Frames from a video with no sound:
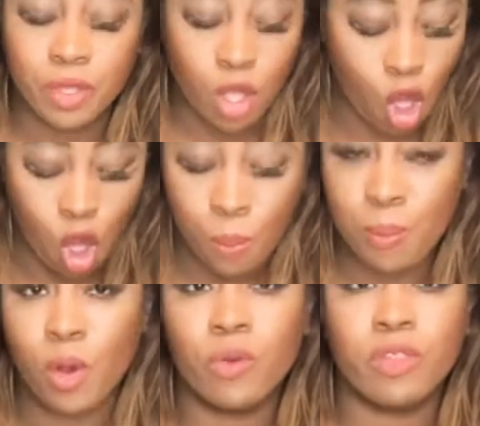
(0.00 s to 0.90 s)
or
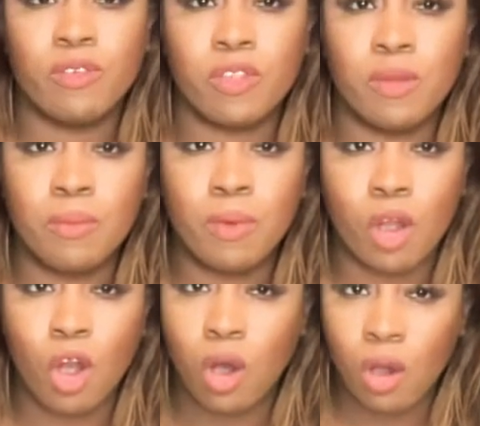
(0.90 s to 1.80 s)
both of them,
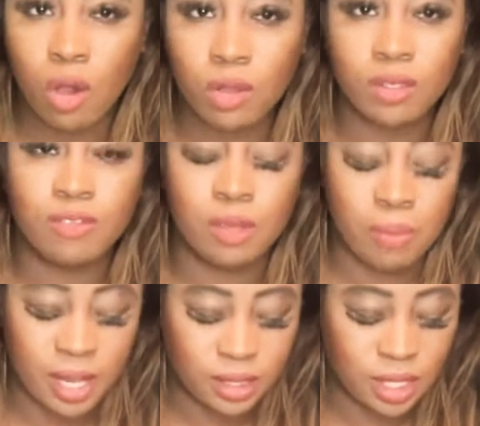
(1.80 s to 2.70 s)
or all of your
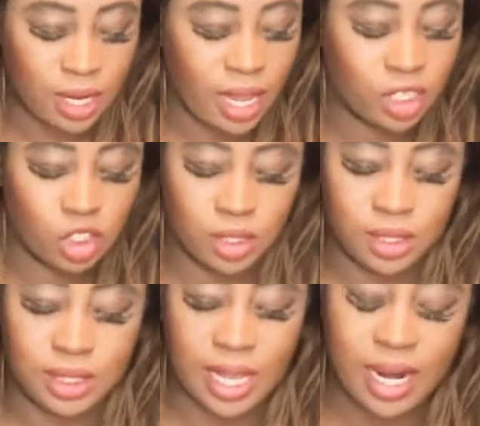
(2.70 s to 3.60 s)
past
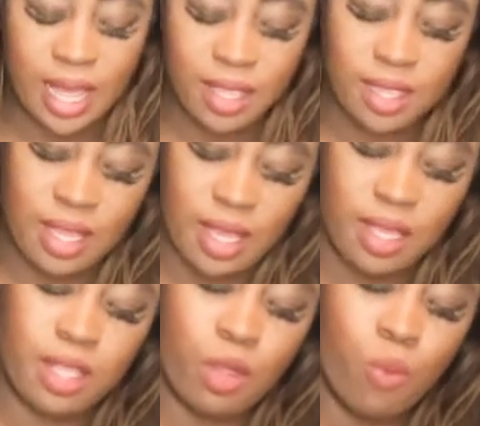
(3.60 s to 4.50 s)
connections. And I
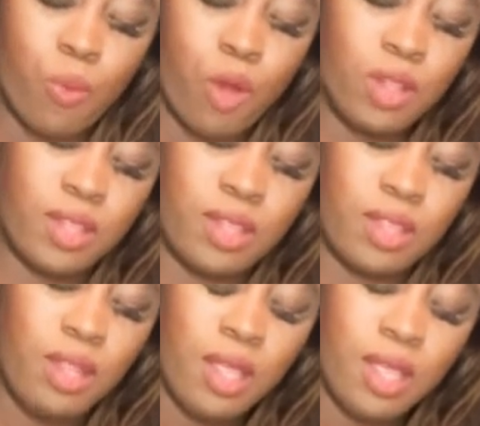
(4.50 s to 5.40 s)
think that what
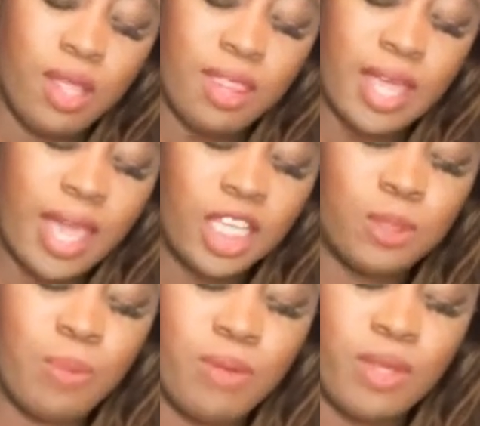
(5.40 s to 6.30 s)
that
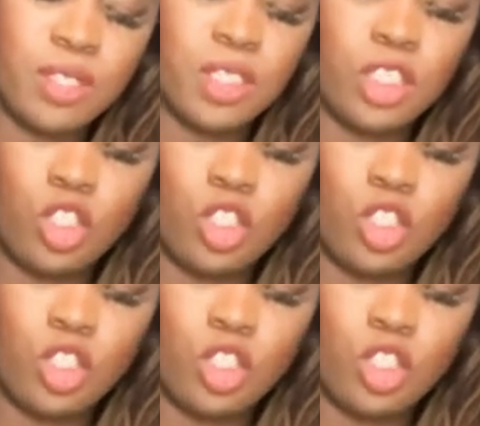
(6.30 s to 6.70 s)
experience has